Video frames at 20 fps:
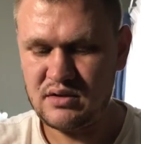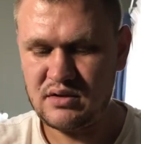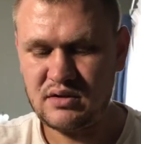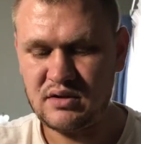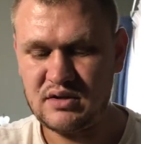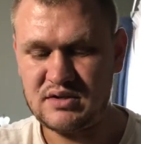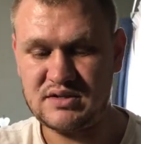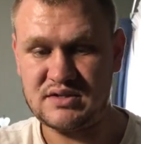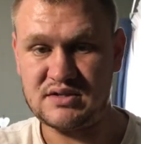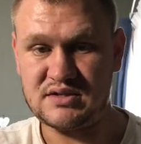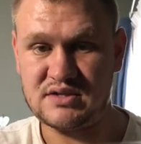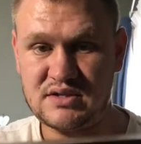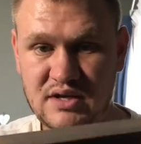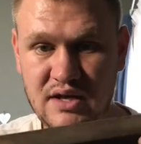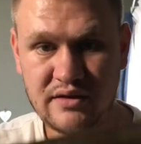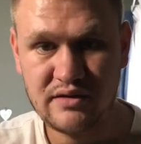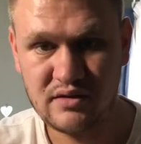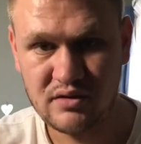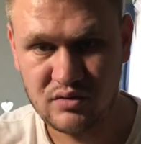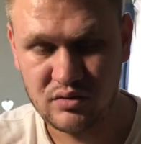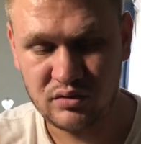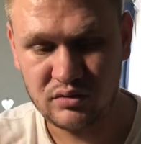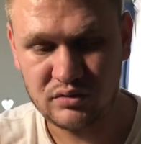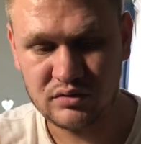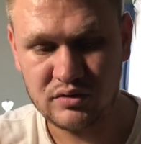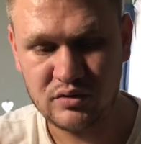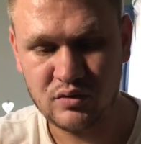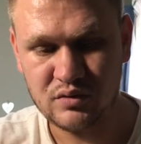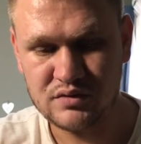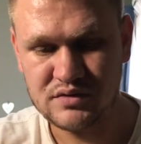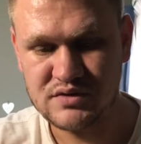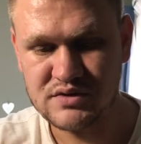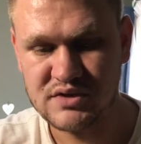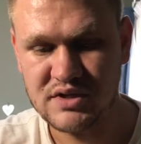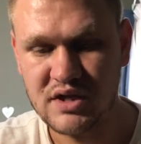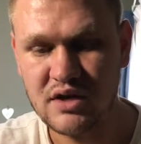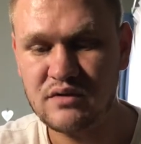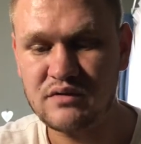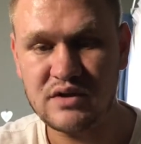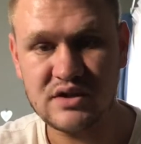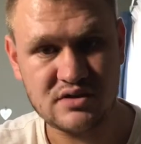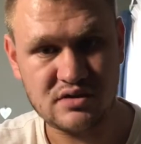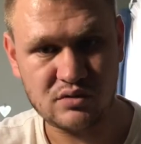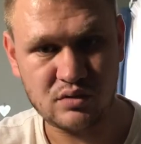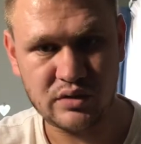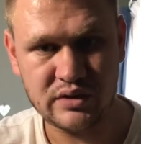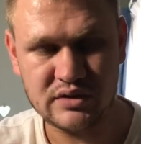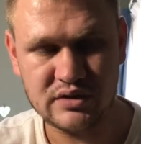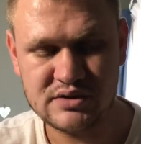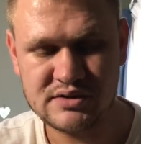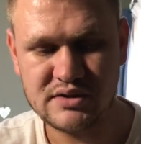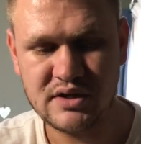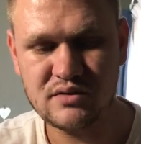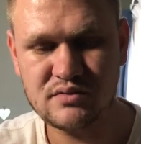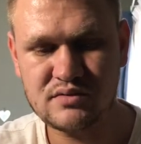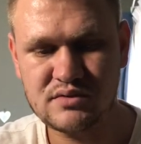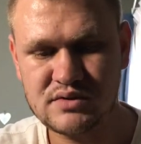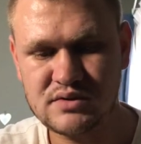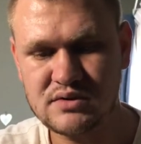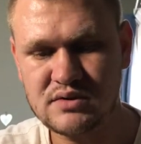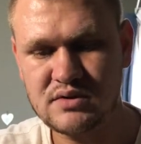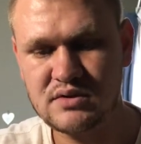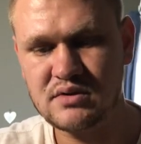This is another old Norton stone. These are oil stones.